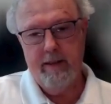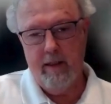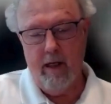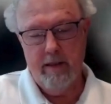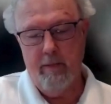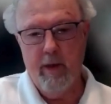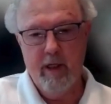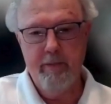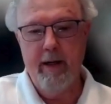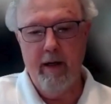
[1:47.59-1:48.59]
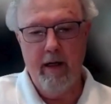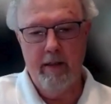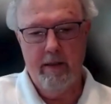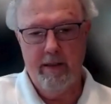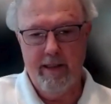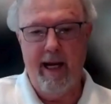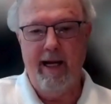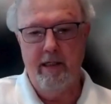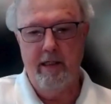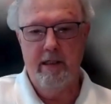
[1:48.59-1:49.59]
customer experience
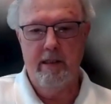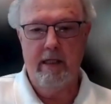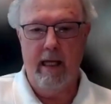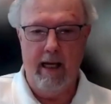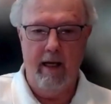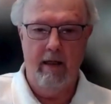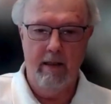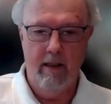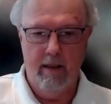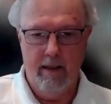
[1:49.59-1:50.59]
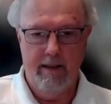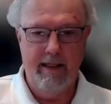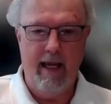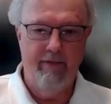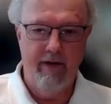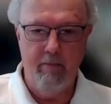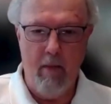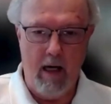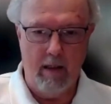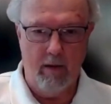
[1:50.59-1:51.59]
changes and the safety
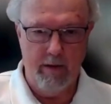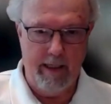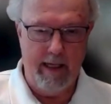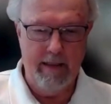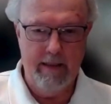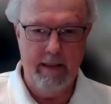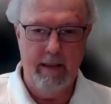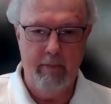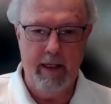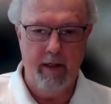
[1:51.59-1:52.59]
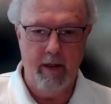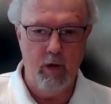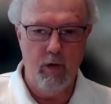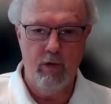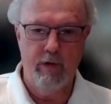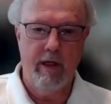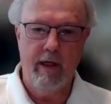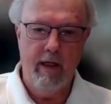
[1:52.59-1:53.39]
models that I see being used